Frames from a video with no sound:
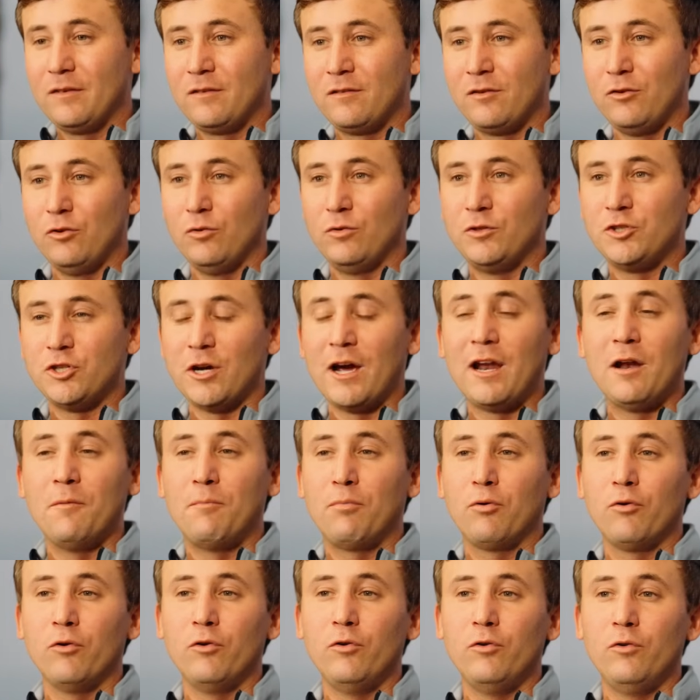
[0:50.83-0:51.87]
to try to
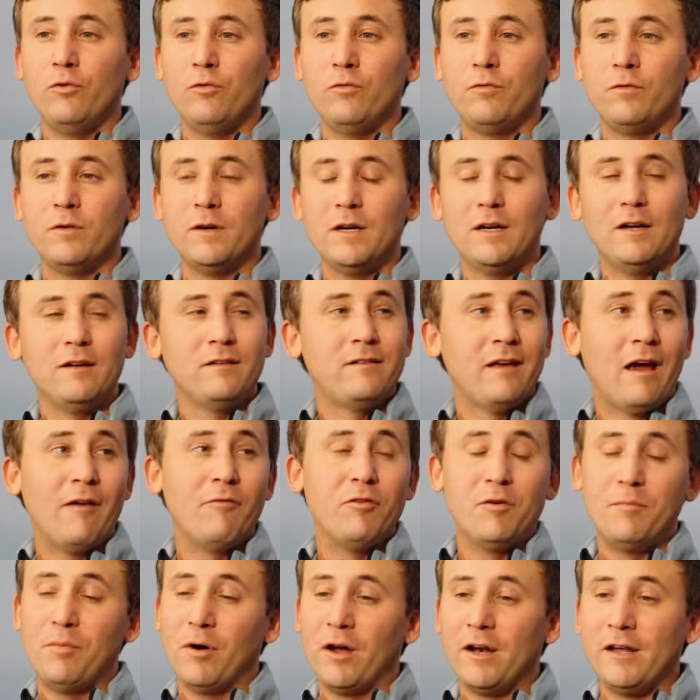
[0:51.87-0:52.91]
prove to
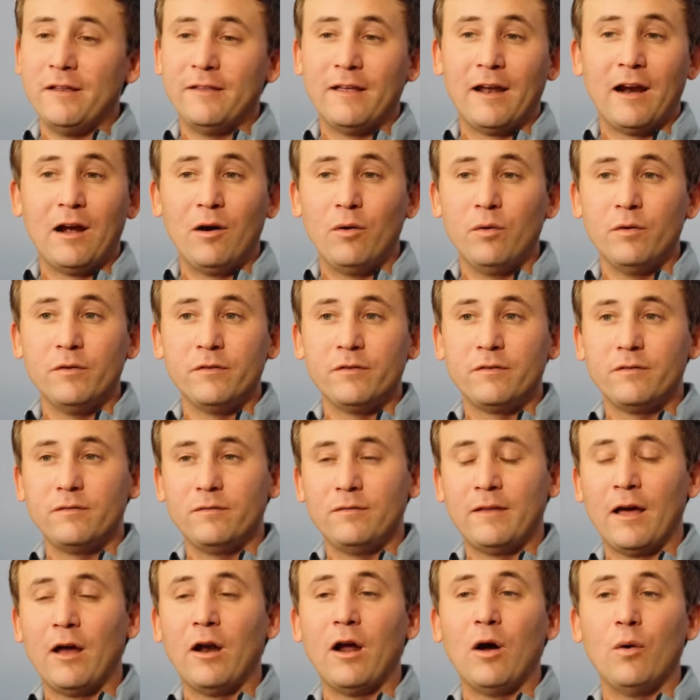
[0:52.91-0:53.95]
everybody that I was
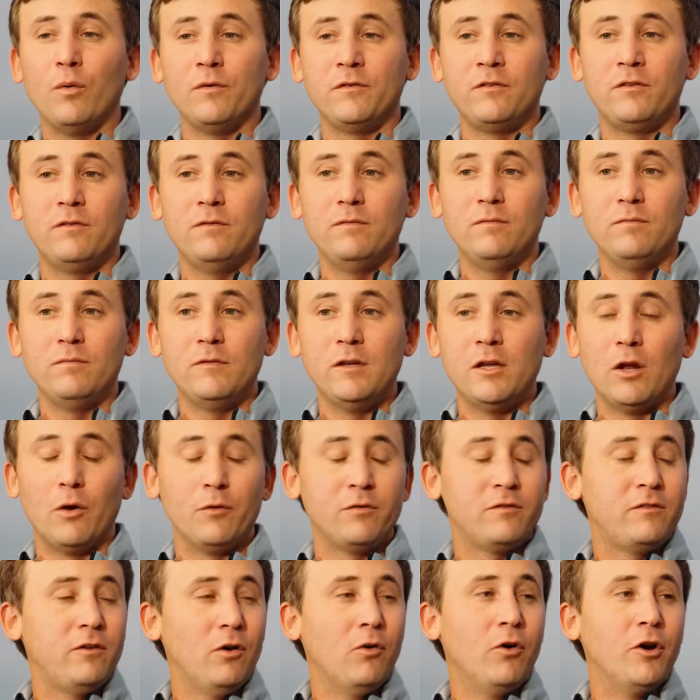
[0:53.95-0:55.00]
that I was, you know,
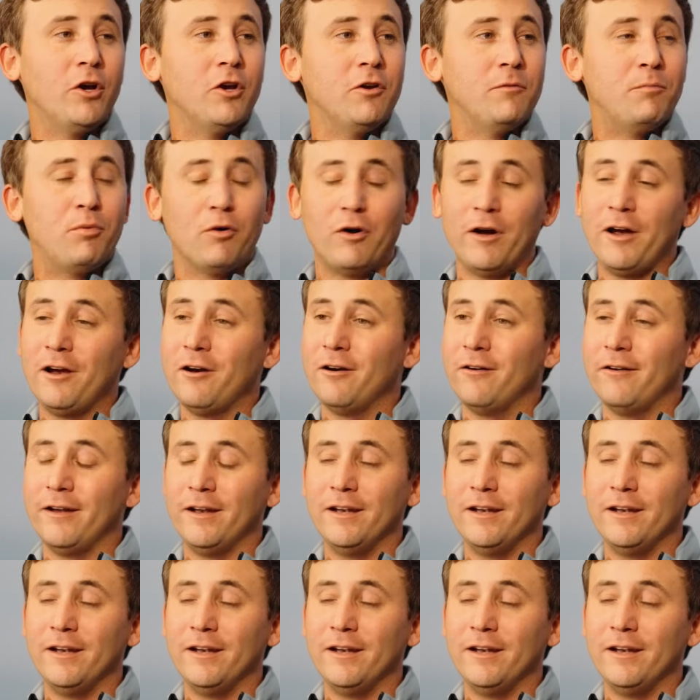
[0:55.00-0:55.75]
still a good player.